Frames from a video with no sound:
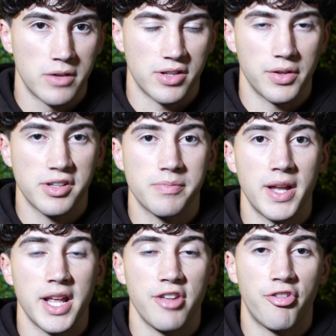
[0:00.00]
So this has
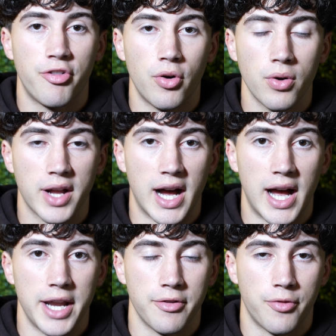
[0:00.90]
been a full
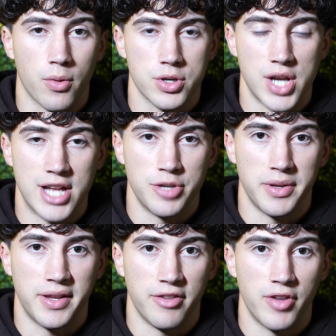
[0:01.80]
guide for
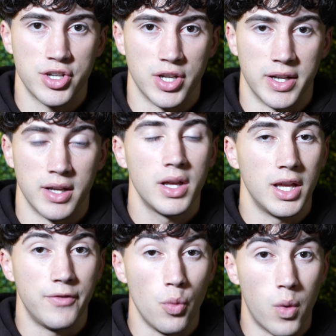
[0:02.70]
ChatGPT Vision.
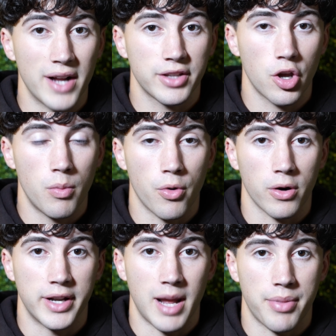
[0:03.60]
If you want to go more
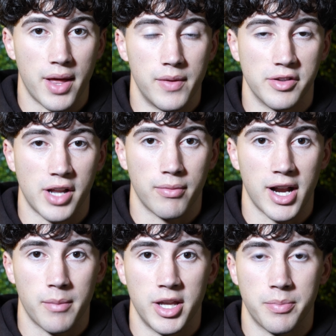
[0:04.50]
in depth on this, I
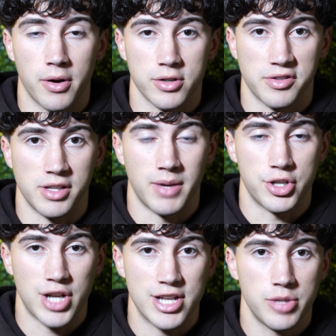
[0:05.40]
recommend purchasing my
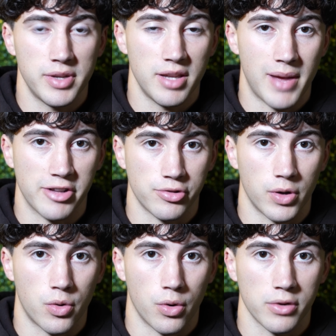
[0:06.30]
ChatGPT Mastery
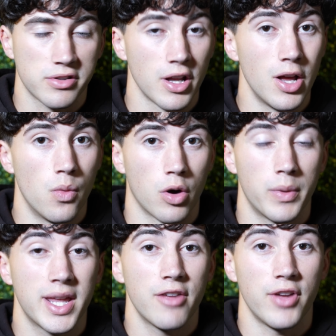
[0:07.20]
course where
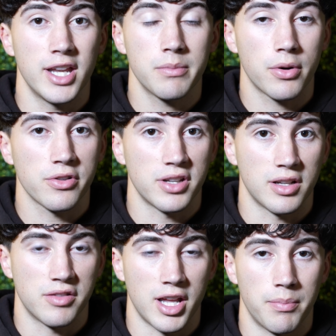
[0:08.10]
we give in-person
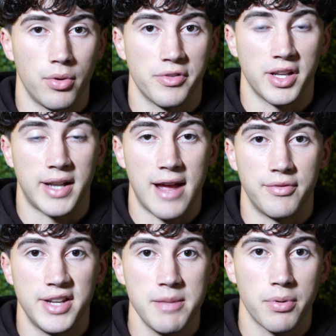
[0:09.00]
examples and
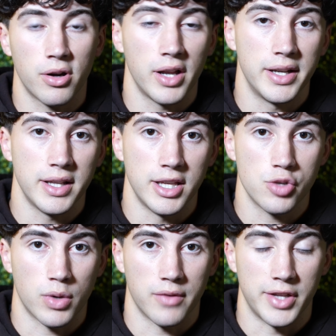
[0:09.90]
dive deeper into
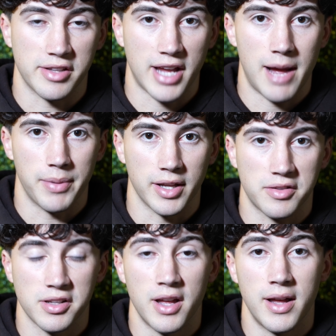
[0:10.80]
each one of these
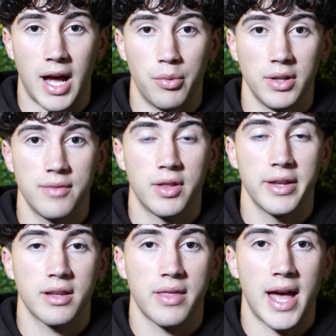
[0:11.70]
topics. I will leave the
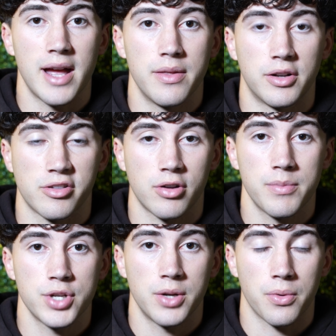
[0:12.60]
link to that in the
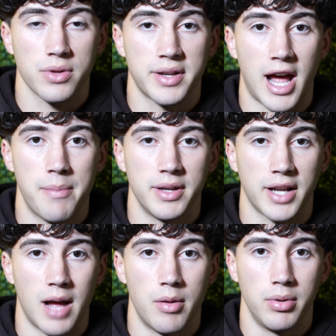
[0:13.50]
description or the top pinned
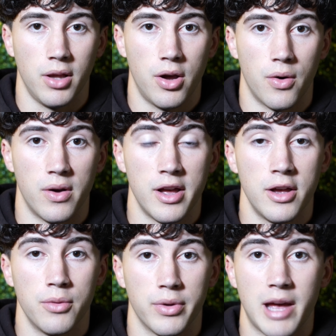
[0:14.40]
comment below.
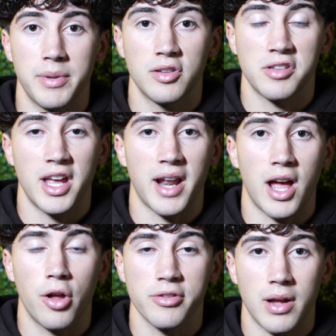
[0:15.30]
With that being said,
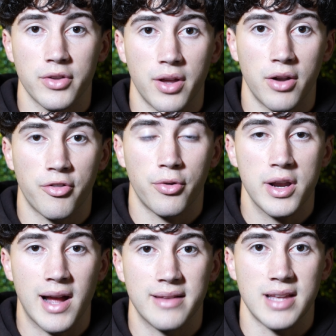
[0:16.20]
I also have a ton of free
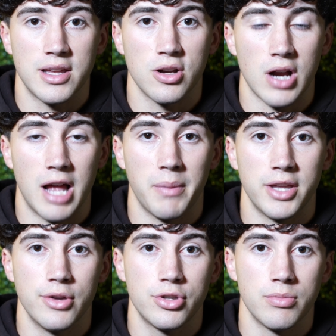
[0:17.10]
content here on my
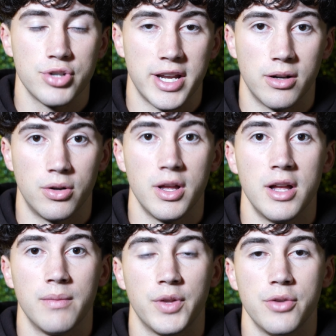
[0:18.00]
YouTube channel
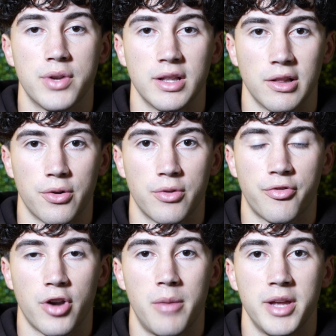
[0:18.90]
that you can learn
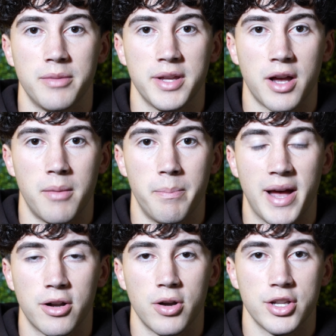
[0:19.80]
from and become
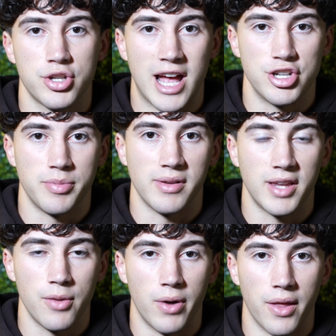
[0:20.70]
better at
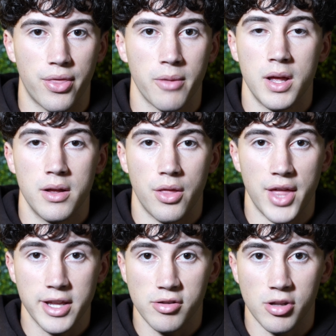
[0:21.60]
ChatGPT with.
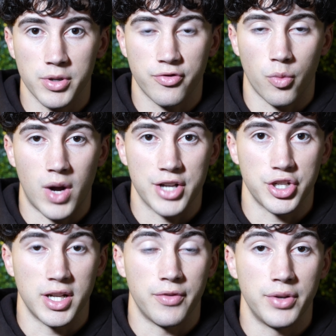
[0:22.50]
Thank you so much for
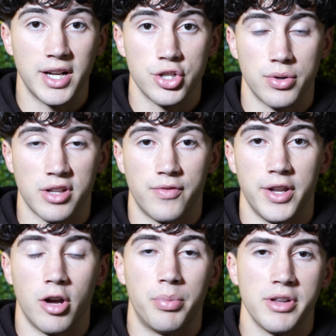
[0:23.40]
watching. If you did enjoy this
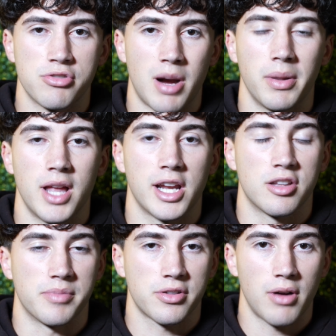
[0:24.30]
video, please drop a like and
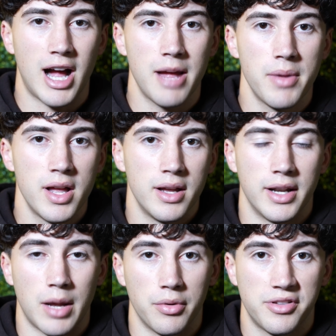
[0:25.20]
subscribe,
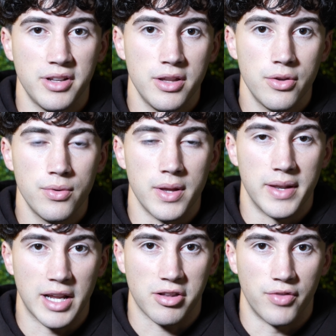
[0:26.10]
and I will see you in the
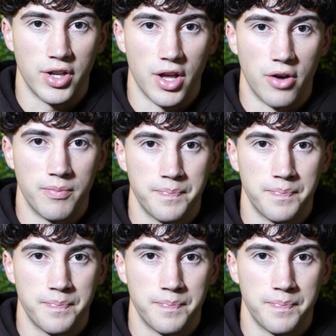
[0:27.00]
next video.